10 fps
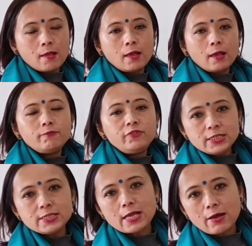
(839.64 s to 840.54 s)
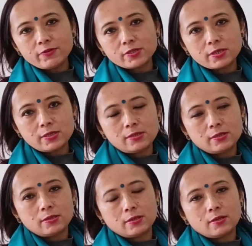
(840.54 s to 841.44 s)
And V.D. Savarkar,
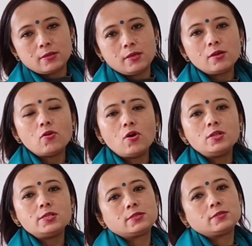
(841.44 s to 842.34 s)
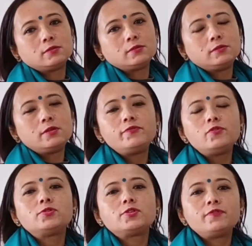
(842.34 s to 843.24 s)
he calls the
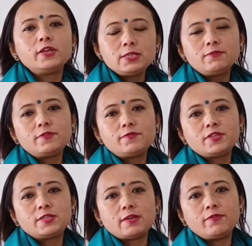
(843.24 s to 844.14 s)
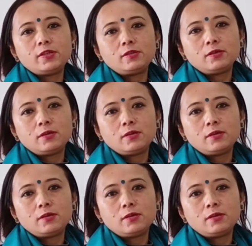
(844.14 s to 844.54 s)
revolt of 1857